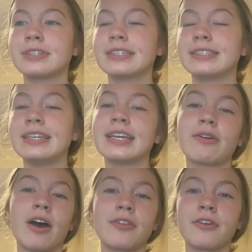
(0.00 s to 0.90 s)
seek
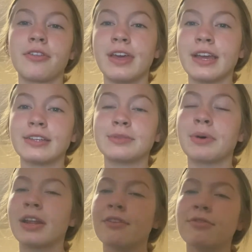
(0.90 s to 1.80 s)
out other things.
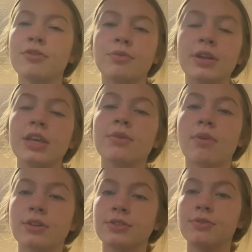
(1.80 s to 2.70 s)
But if you really
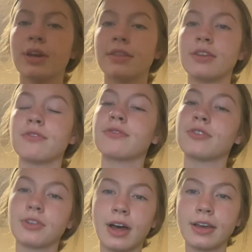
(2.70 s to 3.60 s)
want to get the
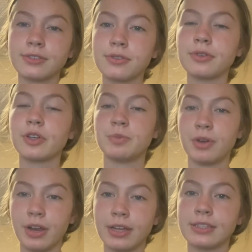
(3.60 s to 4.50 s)
full high school
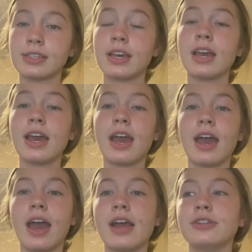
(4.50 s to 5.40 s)
experience
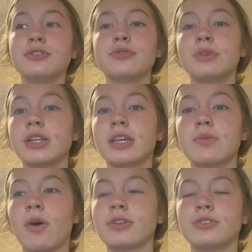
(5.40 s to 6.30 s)
and you really
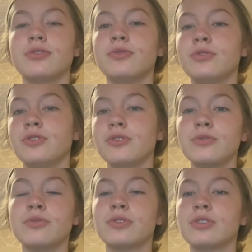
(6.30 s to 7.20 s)
want to
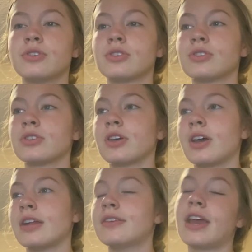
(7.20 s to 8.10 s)
use
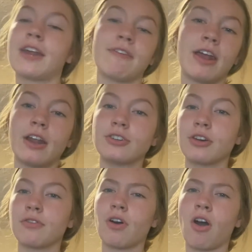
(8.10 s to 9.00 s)
and take advantage
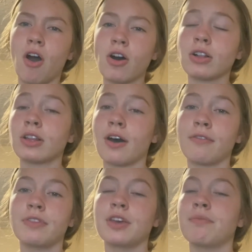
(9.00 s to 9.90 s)
of all
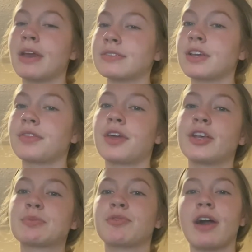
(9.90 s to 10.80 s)
of the amazing
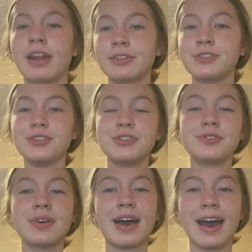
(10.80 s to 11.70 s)
things provided to
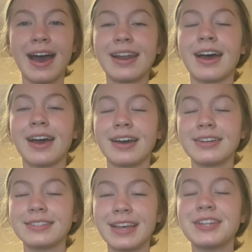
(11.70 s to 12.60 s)
you at
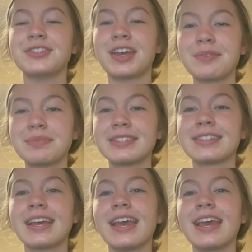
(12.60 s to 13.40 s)
St. James,